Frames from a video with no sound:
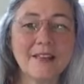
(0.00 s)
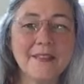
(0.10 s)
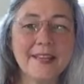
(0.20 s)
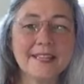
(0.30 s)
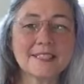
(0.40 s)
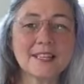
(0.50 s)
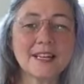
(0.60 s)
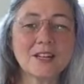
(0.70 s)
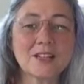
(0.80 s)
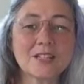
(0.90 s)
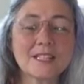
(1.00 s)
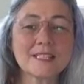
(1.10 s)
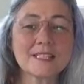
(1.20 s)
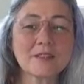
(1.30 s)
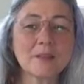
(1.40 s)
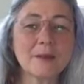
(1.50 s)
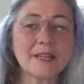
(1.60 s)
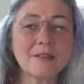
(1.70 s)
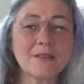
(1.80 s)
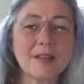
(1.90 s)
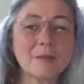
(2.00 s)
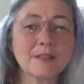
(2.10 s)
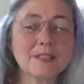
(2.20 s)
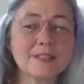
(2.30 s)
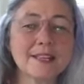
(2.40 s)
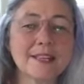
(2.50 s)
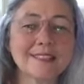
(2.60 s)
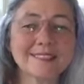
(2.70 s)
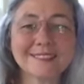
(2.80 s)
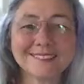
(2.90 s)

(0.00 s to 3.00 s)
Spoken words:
Thanks, Carol. She says, everybody have a fabulous day.